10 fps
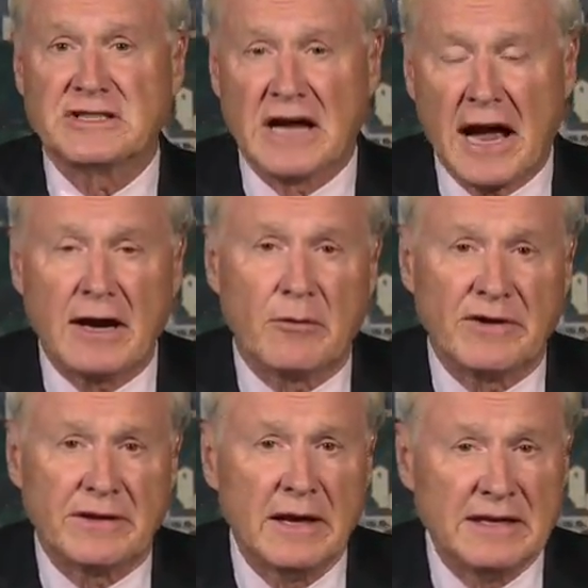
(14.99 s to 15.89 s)
dire
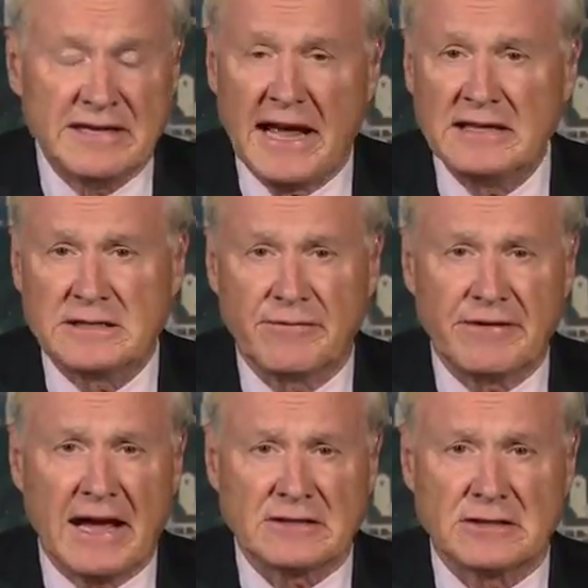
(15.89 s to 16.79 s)
with tens of
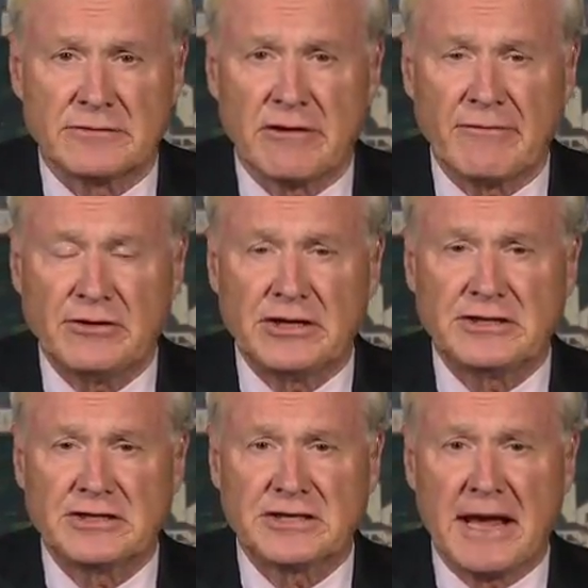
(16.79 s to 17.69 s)
thousands of
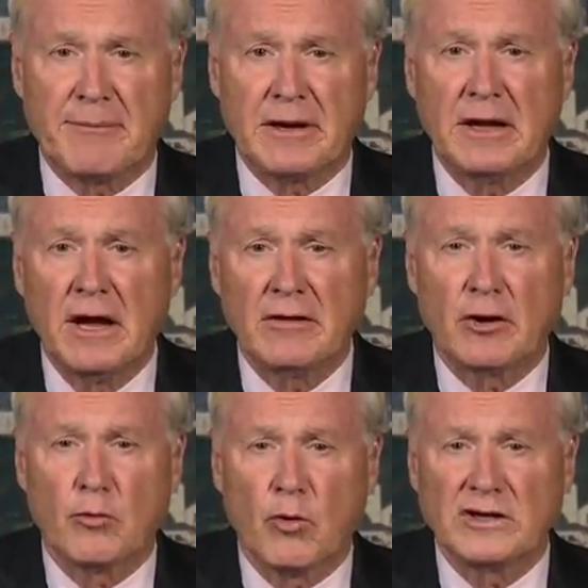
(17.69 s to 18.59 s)
refugees escaping
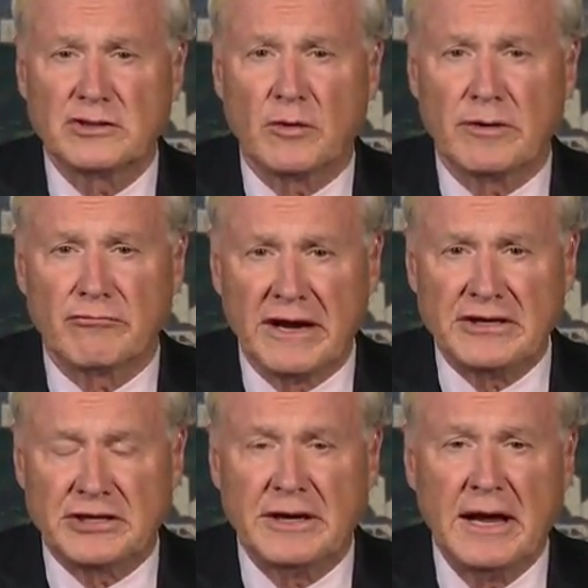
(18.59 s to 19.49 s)
their war-torn
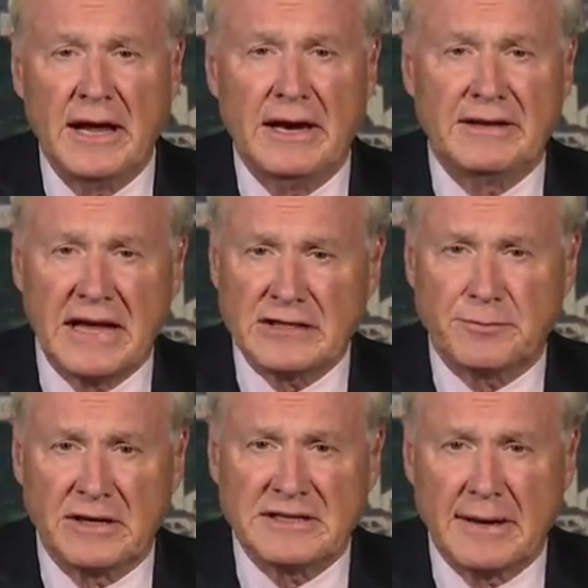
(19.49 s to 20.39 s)
region in a
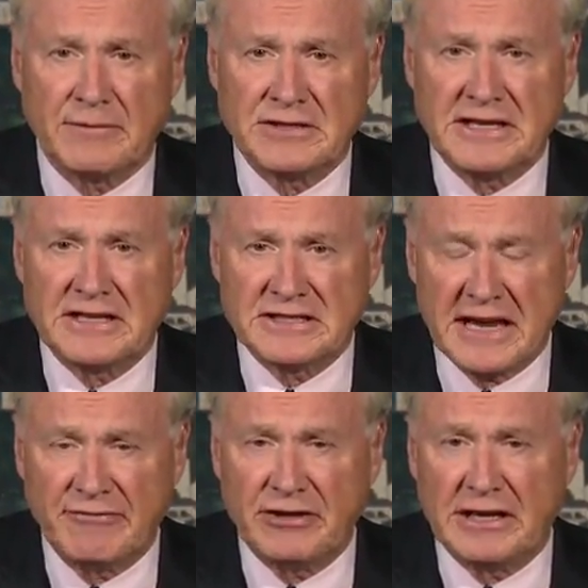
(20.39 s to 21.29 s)
desperate attempt to seek
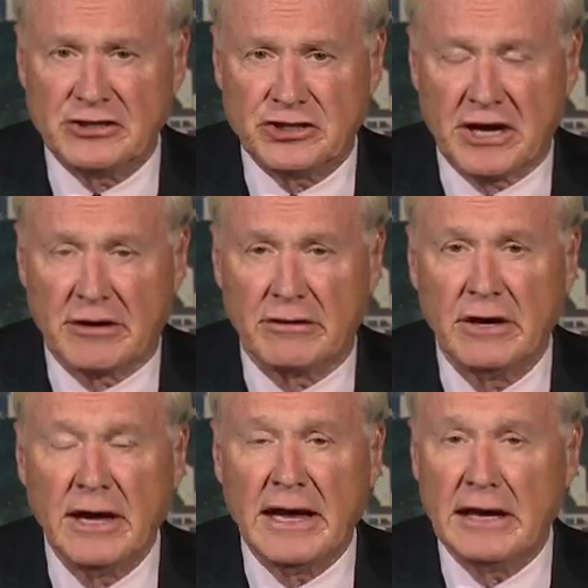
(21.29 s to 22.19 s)
safety and shelter
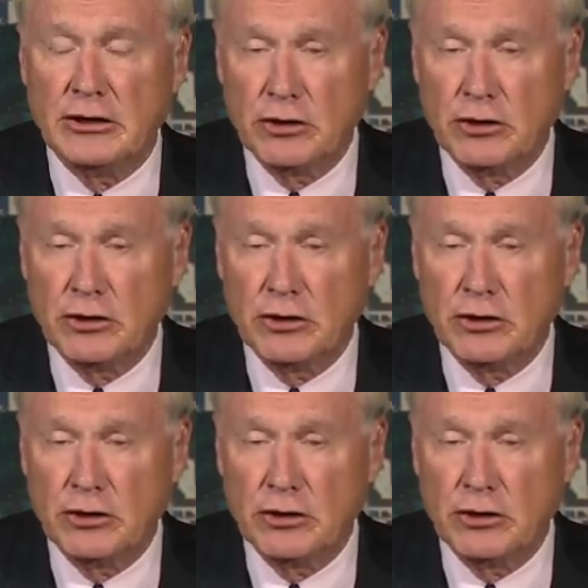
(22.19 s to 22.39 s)
in